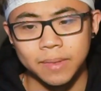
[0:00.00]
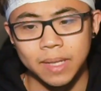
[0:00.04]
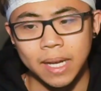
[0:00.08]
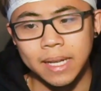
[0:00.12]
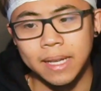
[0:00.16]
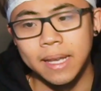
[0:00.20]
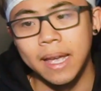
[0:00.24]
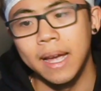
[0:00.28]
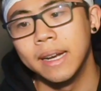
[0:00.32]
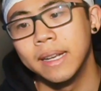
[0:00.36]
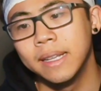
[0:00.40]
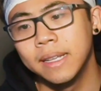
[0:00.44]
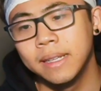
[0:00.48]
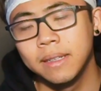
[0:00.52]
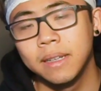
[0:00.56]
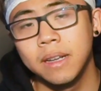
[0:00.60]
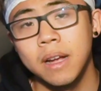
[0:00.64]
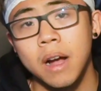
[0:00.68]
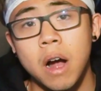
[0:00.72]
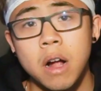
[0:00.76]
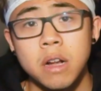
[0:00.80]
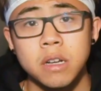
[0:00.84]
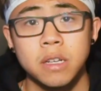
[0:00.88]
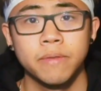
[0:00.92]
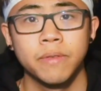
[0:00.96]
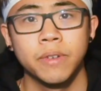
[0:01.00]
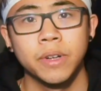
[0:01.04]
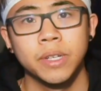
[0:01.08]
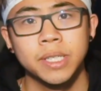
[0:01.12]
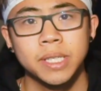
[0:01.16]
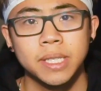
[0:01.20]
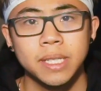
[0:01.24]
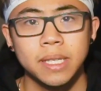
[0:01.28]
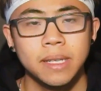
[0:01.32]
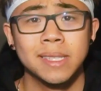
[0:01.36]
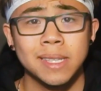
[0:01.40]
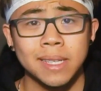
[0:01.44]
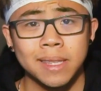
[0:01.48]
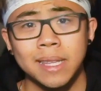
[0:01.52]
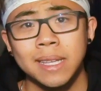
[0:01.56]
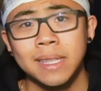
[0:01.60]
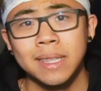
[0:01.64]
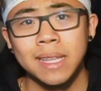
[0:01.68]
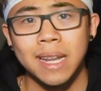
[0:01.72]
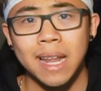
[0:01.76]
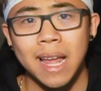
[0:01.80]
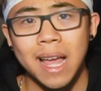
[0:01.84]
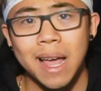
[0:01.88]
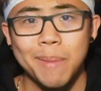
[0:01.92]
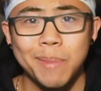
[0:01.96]
I get it. Controversy. It's a thing
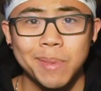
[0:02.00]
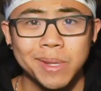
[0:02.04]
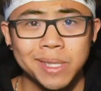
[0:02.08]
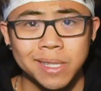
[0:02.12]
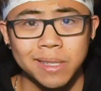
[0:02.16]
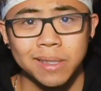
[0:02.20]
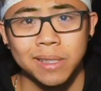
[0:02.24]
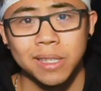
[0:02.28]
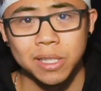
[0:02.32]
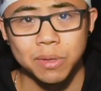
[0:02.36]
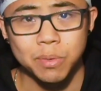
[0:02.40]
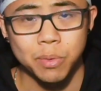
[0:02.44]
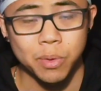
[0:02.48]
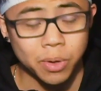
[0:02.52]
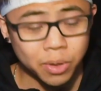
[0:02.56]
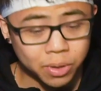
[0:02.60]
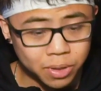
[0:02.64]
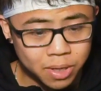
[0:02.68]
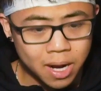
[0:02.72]
that happens in this world.